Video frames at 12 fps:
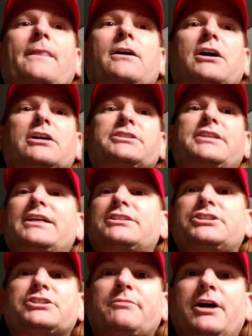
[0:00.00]
because that's
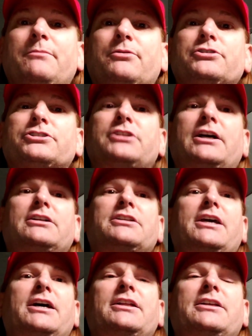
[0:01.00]
just my
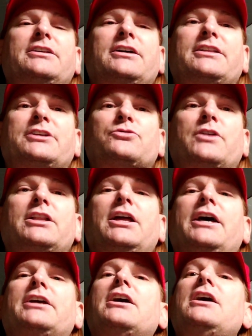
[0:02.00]
personality. That's what I
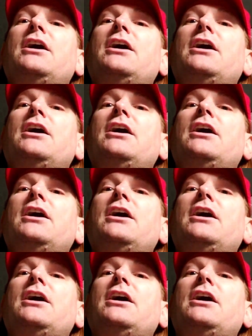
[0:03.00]
like.